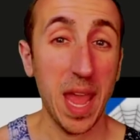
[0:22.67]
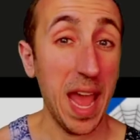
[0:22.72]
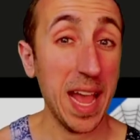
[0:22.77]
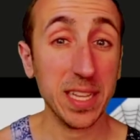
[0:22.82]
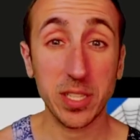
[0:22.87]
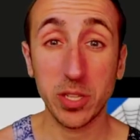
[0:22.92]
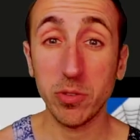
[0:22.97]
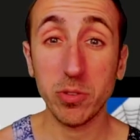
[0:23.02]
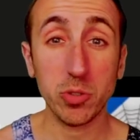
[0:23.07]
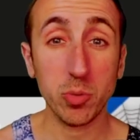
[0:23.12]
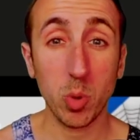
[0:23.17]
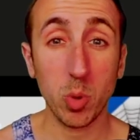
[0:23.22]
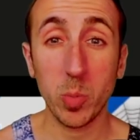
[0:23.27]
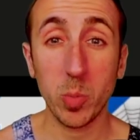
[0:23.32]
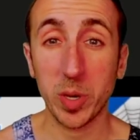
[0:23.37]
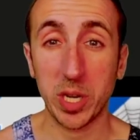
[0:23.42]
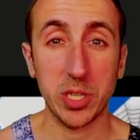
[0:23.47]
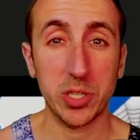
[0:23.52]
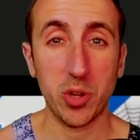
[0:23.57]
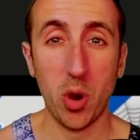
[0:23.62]
As usual,
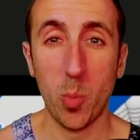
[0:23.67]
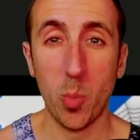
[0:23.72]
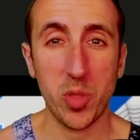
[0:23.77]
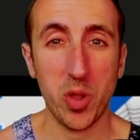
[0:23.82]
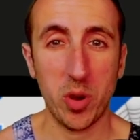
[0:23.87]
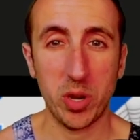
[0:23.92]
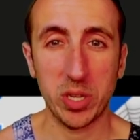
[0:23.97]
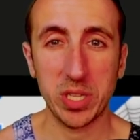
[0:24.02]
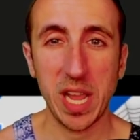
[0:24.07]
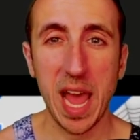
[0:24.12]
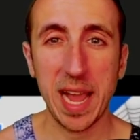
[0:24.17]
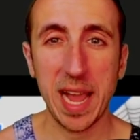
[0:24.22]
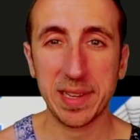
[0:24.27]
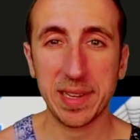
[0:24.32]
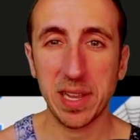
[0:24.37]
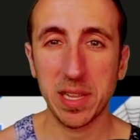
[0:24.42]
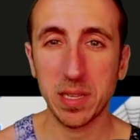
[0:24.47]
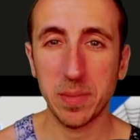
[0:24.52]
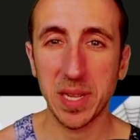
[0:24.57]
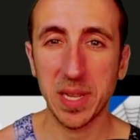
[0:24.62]
we're gonna start with our
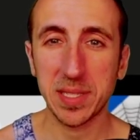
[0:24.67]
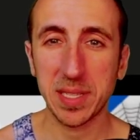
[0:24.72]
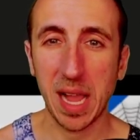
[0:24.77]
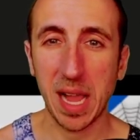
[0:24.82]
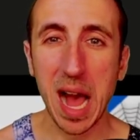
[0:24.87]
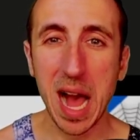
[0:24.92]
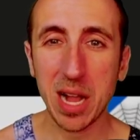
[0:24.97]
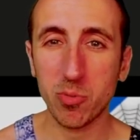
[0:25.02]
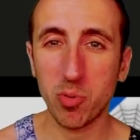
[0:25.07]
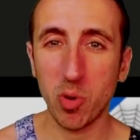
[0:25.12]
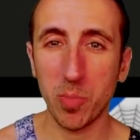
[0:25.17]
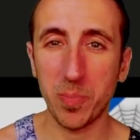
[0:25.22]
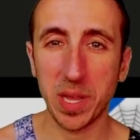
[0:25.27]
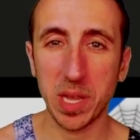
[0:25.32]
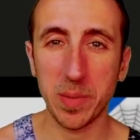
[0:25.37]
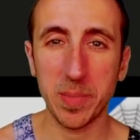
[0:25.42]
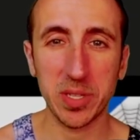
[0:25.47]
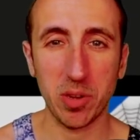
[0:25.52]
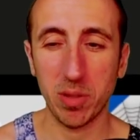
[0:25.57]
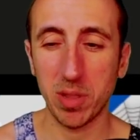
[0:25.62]
attack elements. Aqua
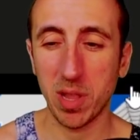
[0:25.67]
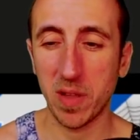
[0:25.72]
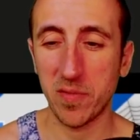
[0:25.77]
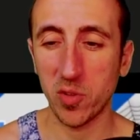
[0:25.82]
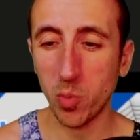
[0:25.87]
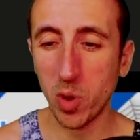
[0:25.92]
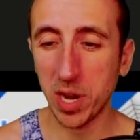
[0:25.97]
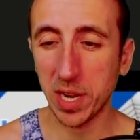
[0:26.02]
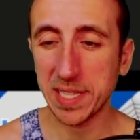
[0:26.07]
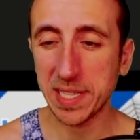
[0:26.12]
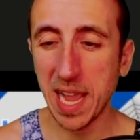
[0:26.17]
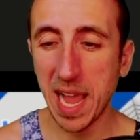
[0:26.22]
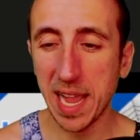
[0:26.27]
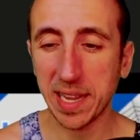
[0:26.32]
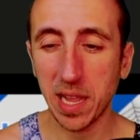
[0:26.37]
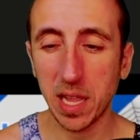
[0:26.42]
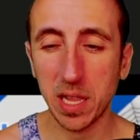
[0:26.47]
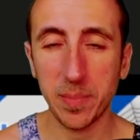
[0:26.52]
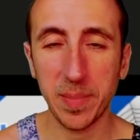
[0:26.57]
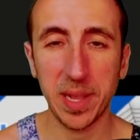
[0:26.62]
Beam is our level 1
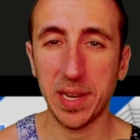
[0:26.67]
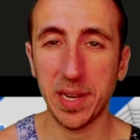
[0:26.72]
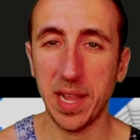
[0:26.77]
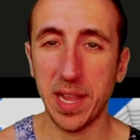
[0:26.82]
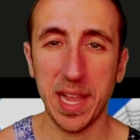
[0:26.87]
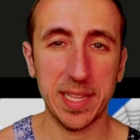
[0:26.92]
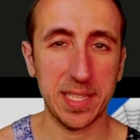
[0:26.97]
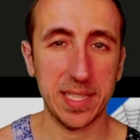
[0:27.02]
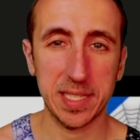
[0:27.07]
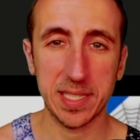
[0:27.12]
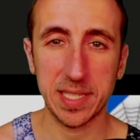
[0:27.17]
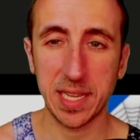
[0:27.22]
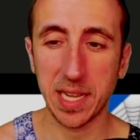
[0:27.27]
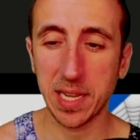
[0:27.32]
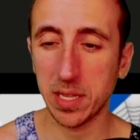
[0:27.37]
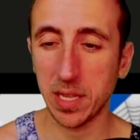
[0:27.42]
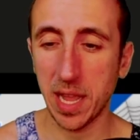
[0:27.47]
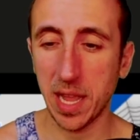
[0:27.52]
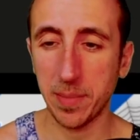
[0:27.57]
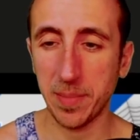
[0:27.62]
attack element, hits a
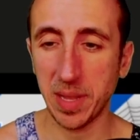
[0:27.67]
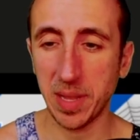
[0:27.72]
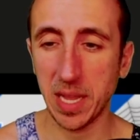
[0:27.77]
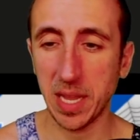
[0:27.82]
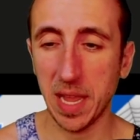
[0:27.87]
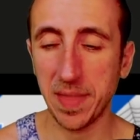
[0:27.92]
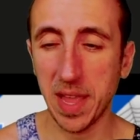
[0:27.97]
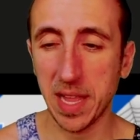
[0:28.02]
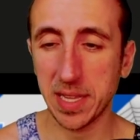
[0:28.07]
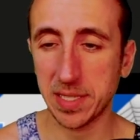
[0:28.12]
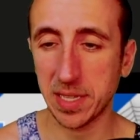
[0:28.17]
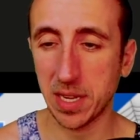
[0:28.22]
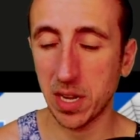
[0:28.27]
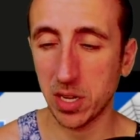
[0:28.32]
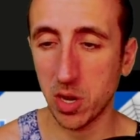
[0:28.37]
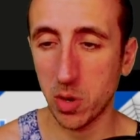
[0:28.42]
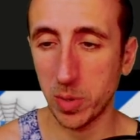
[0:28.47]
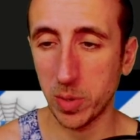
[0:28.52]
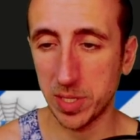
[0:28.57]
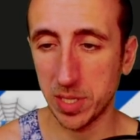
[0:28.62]
single enemy, and that's
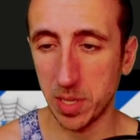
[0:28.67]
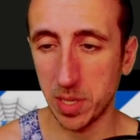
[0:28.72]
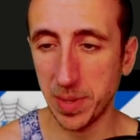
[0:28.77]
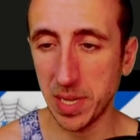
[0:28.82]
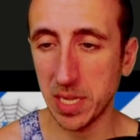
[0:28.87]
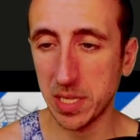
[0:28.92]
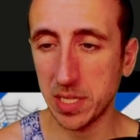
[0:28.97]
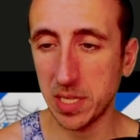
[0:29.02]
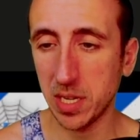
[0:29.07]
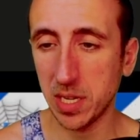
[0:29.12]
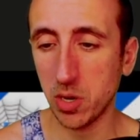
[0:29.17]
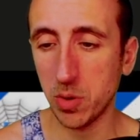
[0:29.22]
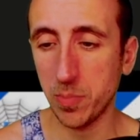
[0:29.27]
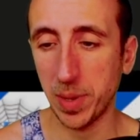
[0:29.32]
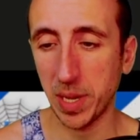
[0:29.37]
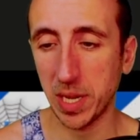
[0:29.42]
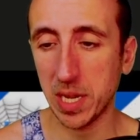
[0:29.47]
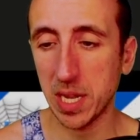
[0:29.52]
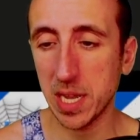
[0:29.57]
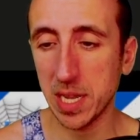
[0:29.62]
gonna go into the B tier
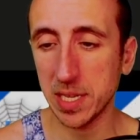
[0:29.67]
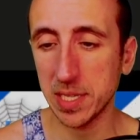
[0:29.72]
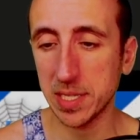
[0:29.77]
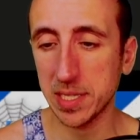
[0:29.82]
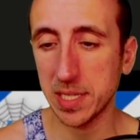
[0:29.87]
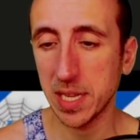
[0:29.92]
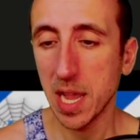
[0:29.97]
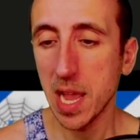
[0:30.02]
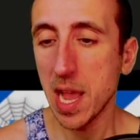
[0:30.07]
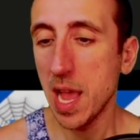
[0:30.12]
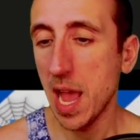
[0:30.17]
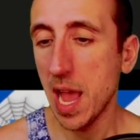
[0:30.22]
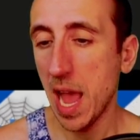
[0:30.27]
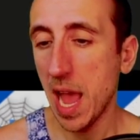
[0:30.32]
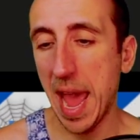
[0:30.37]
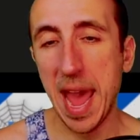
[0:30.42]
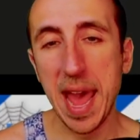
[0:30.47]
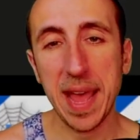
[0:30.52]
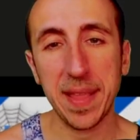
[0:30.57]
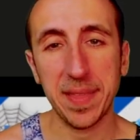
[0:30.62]
because
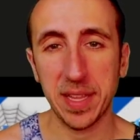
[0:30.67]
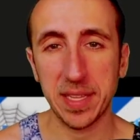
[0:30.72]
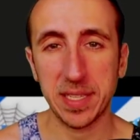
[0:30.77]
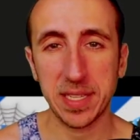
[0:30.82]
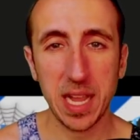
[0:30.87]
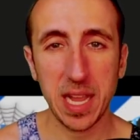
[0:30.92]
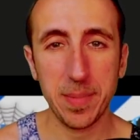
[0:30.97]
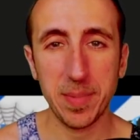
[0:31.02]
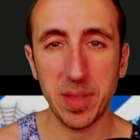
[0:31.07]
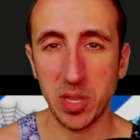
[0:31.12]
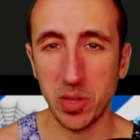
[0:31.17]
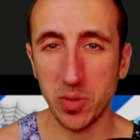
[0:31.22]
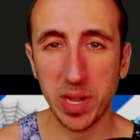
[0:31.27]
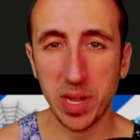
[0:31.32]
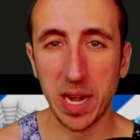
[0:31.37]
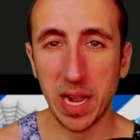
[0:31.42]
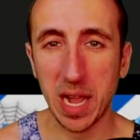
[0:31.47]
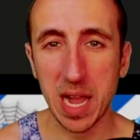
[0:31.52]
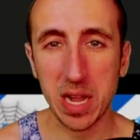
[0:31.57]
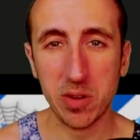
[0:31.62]
at the time that you
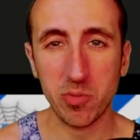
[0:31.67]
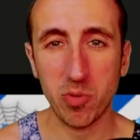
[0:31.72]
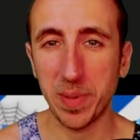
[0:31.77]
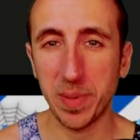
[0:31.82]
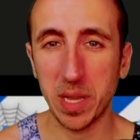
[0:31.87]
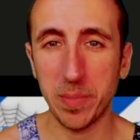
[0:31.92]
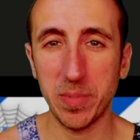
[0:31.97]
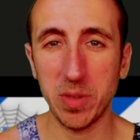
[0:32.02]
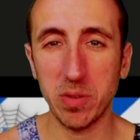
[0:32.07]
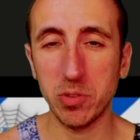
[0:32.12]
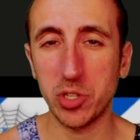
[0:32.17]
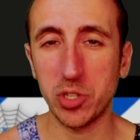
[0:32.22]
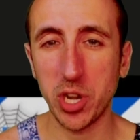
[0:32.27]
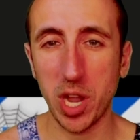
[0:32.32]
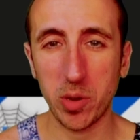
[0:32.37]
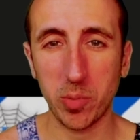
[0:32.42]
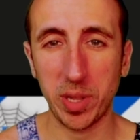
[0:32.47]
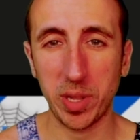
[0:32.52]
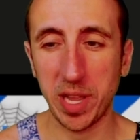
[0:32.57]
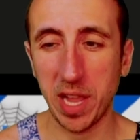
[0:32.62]
get Aqua Beam, you
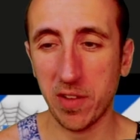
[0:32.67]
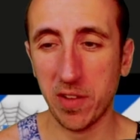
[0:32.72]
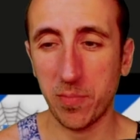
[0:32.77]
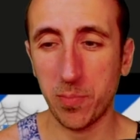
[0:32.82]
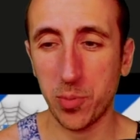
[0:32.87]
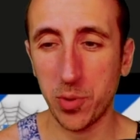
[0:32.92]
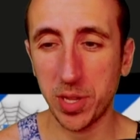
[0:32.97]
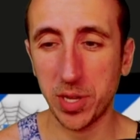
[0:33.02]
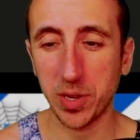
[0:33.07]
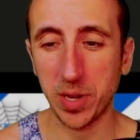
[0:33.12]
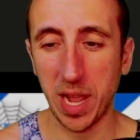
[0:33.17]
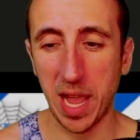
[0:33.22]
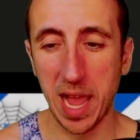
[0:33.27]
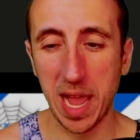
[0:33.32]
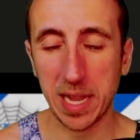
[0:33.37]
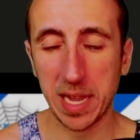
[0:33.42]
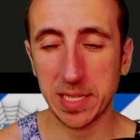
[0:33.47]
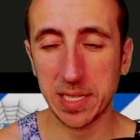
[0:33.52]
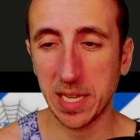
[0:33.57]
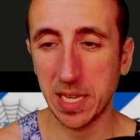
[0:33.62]
generally have pretty good
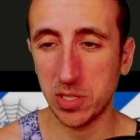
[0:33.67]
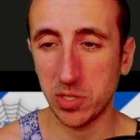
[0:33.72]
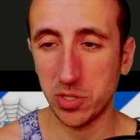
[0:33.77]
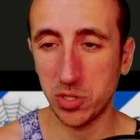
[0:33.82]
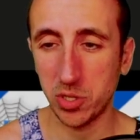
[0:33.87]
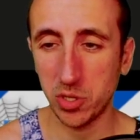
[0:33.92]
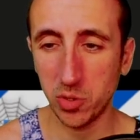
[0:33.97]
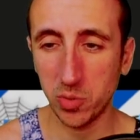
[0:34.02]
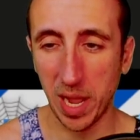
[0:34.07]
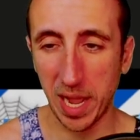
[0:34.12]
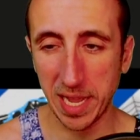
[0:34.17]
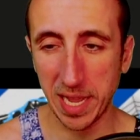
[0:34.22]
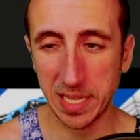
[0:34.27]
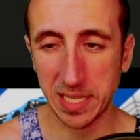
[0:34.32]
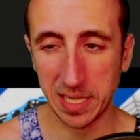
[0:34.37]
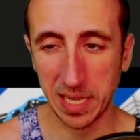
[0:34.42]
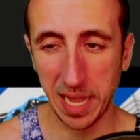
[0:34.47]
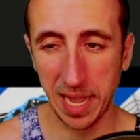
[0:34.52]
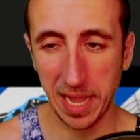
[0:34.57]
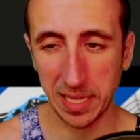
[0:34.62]
access to
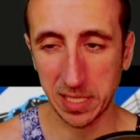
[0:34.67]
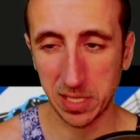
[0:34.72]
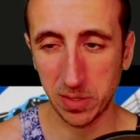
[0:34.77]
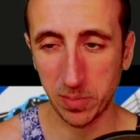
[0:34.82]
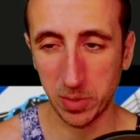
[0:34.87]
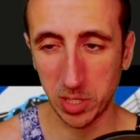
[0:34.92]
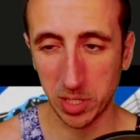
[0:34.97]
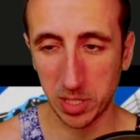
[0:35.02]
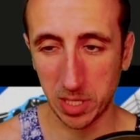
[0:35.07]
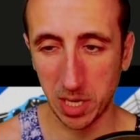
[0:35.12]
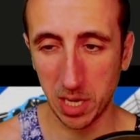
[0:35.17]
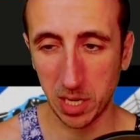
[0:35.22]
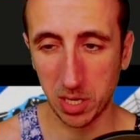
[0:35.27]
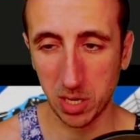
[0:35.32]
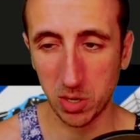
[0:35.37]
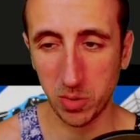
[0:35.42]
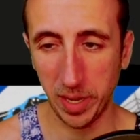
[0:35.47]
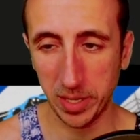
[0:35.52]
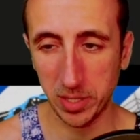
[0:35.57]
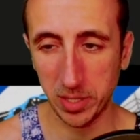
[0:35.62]
Ice Lance, which is gonna
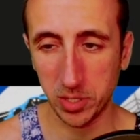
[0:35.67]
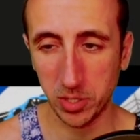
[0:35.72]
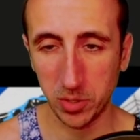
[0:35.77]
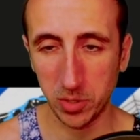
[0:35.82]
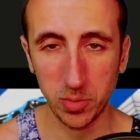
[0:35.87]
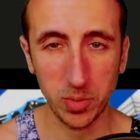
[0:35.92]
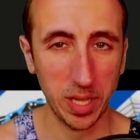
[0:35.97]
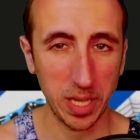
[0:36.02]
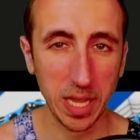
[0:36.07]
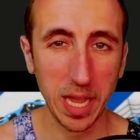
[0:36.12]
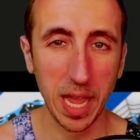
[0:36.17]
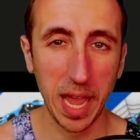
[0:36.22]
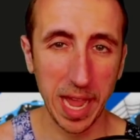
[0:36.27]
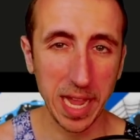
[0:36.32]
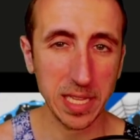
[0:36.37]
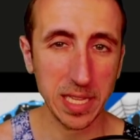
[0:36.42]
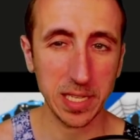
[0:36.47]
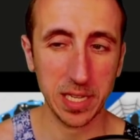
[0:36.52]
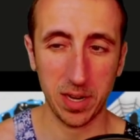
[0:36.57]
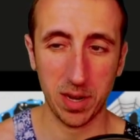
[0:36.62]
go into the
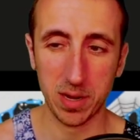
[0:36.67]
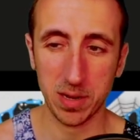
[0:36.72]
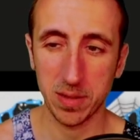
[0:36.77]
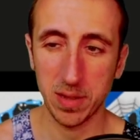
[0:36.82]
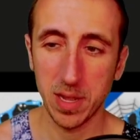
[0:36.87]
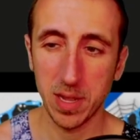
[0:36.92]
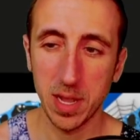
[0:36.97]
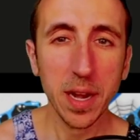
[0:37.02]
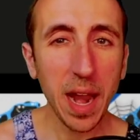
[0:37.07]
A tier.